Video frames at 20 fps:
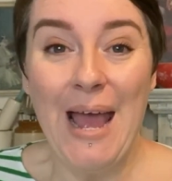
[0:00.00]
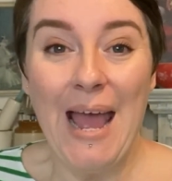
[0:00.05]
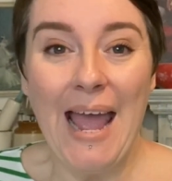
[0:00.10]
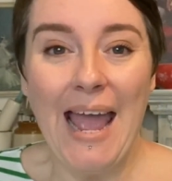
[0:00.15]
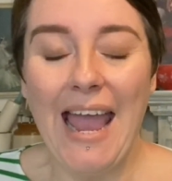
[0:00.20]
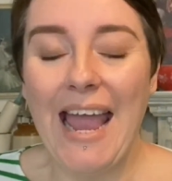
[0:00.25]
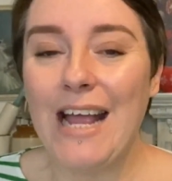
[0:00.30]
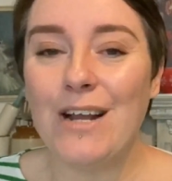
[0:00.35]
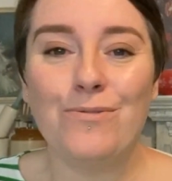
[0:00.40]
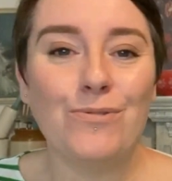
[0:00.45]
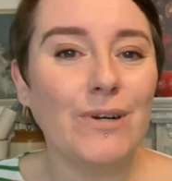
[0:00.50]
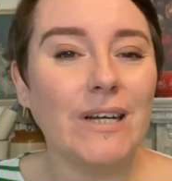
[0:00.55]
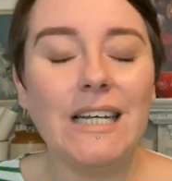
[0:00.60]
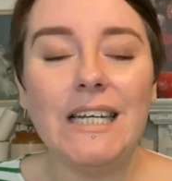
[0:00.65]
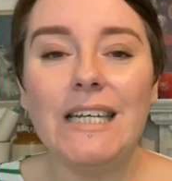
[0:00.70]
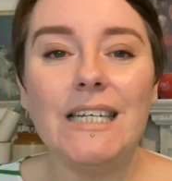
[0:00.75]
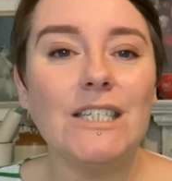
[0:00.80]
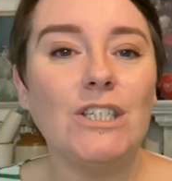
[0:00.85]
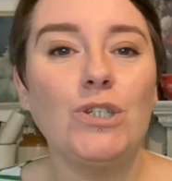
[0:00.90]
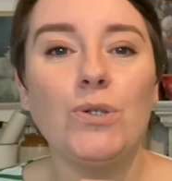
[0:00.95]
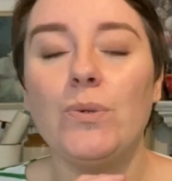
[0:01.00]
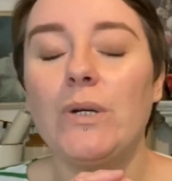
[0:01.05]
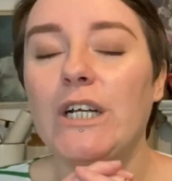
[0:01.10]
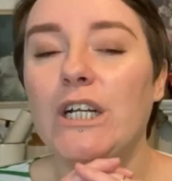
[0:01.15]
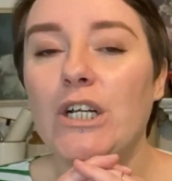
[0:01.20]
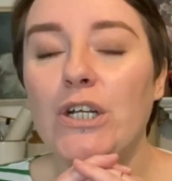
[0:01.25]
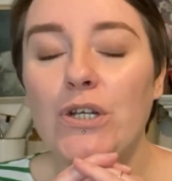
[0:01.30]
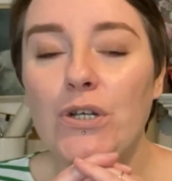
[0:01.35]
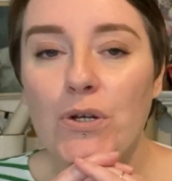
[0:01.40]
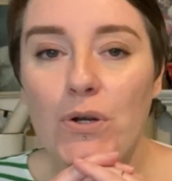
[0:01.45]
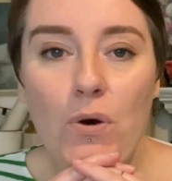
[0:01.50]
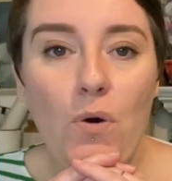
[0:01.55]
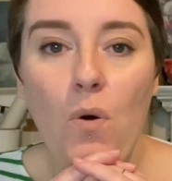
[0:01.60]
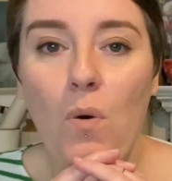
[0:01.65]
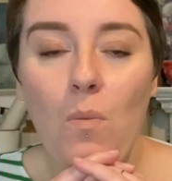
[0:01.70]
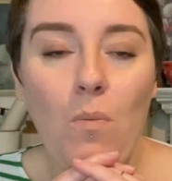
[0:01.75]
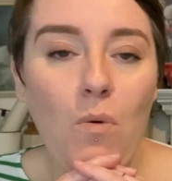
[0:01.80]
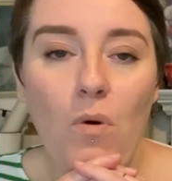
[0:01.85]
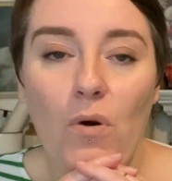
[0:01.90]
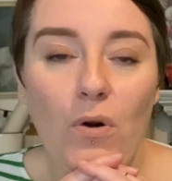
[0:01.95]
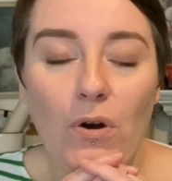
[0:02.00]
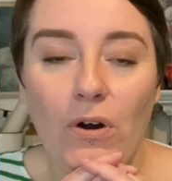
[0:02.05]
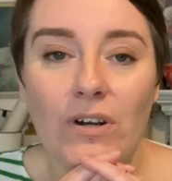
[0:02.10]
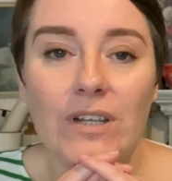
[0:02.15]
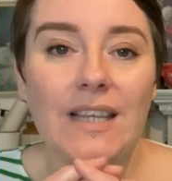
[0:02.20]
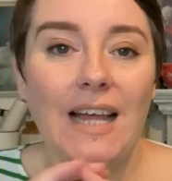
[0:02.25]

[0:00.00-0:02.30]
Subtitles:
it really is doing no more